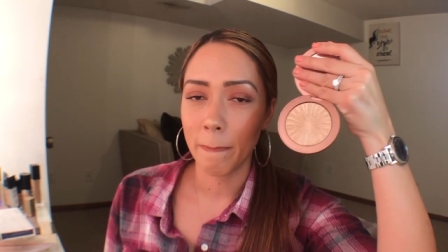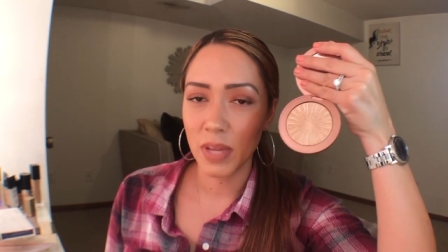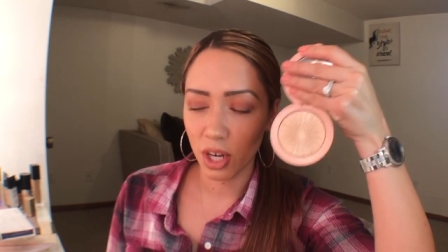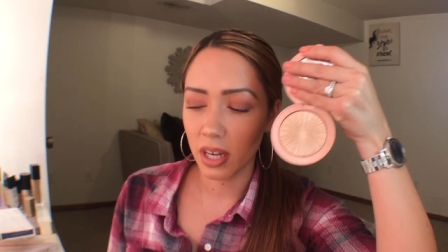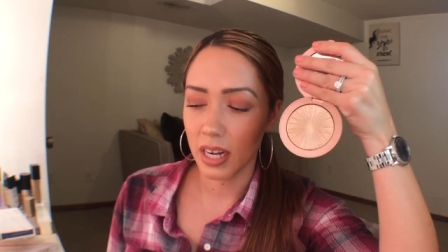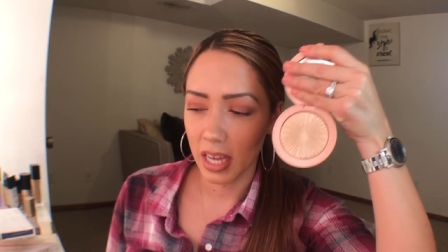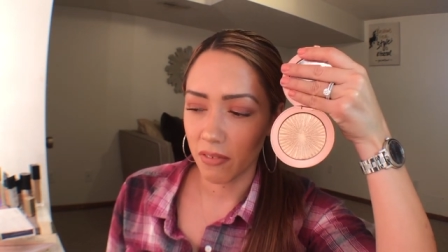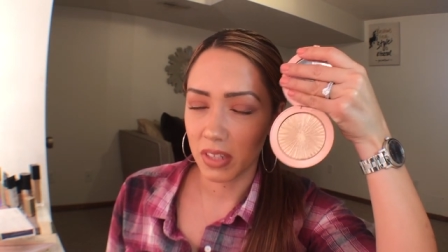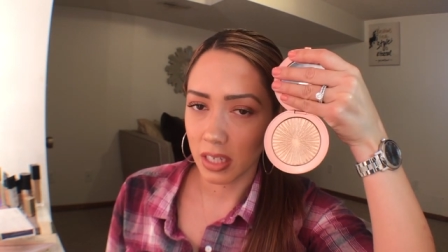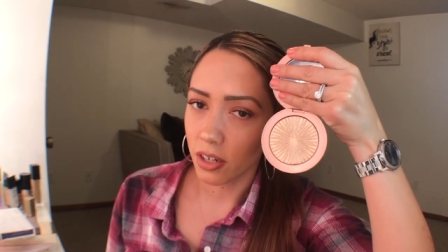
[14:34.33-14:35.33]
You're gonna
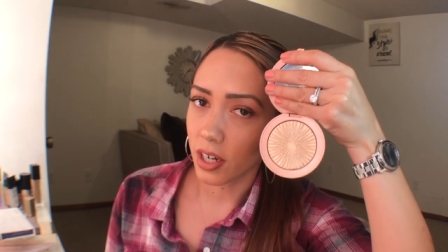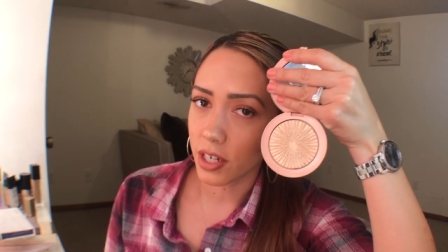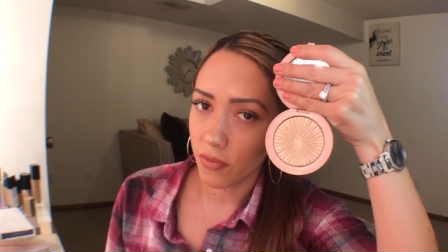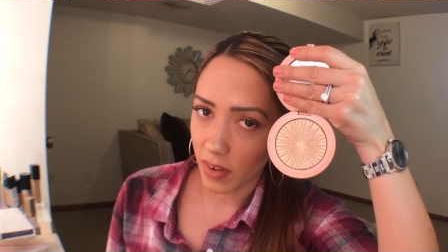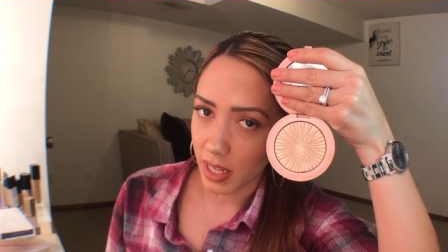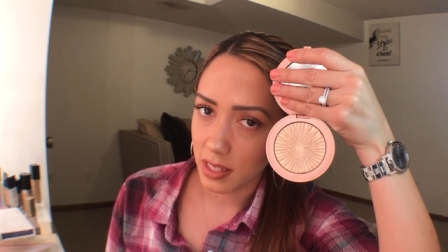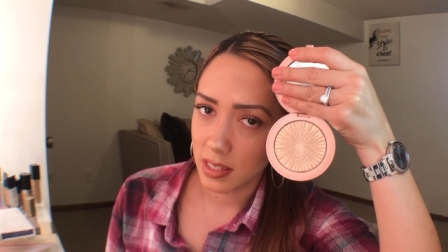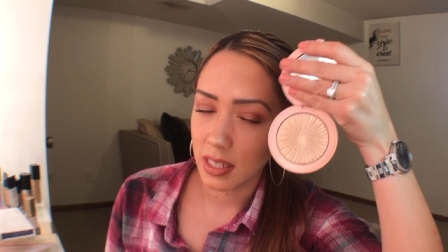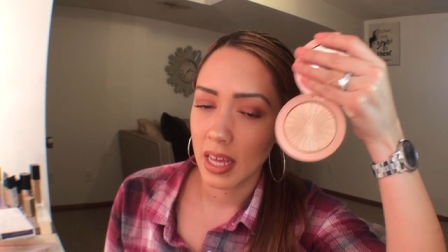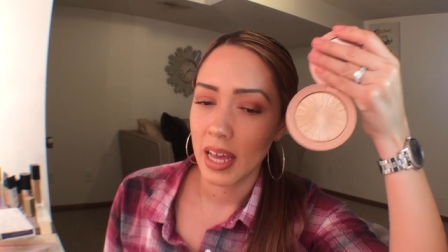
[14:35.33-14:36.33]
have glitter on your
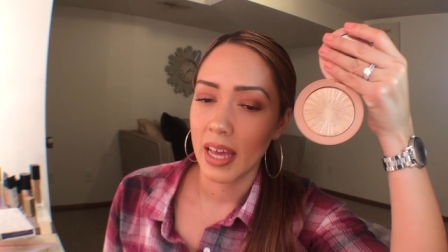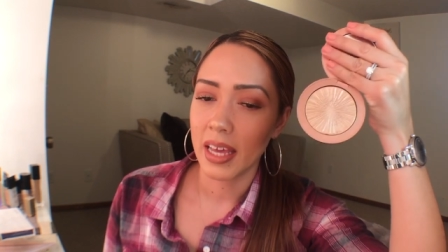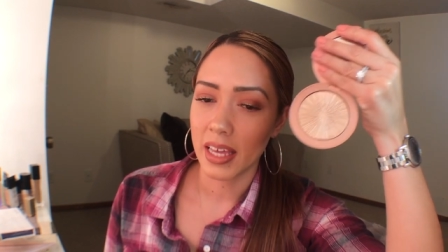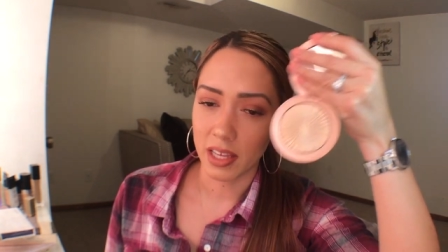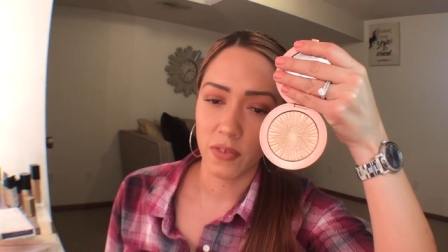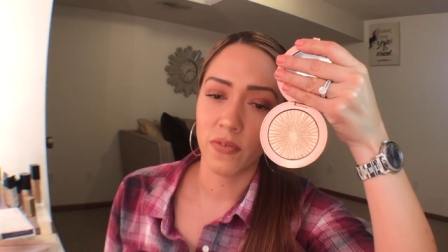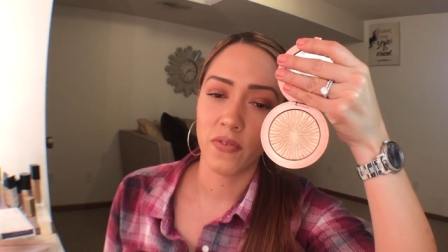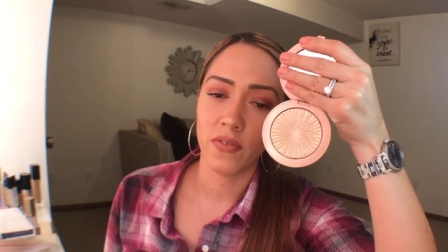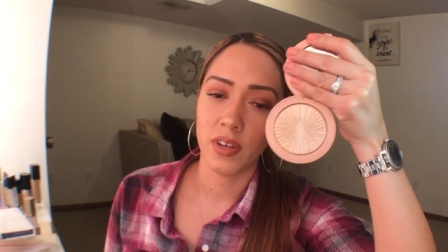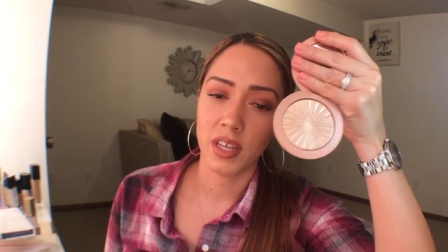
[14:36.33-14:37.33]
face if
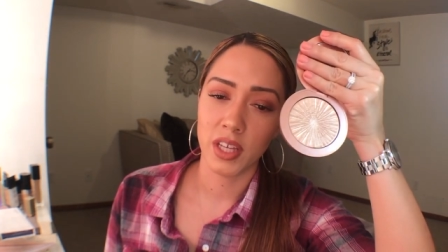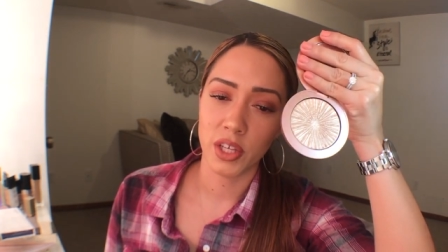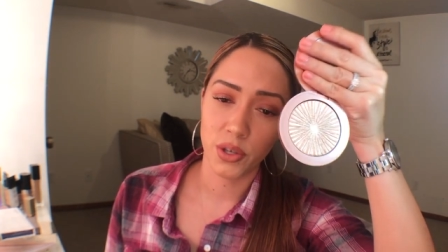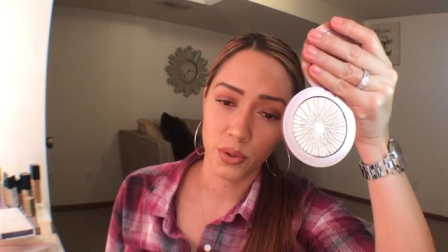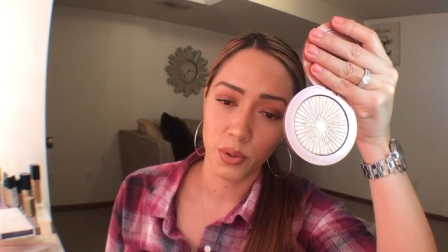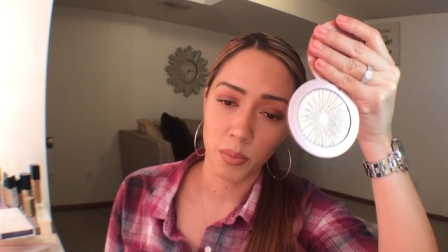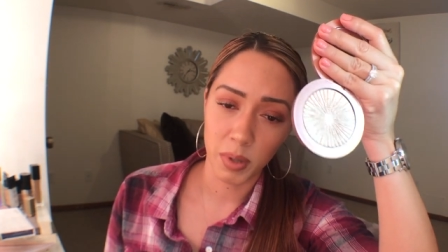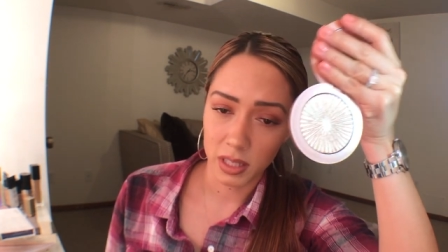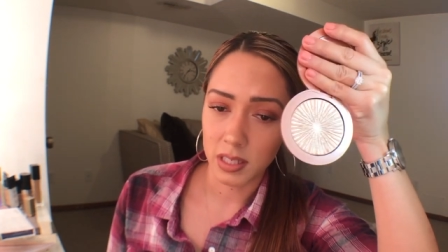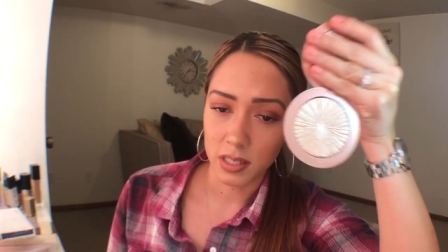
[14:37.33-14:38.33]
you put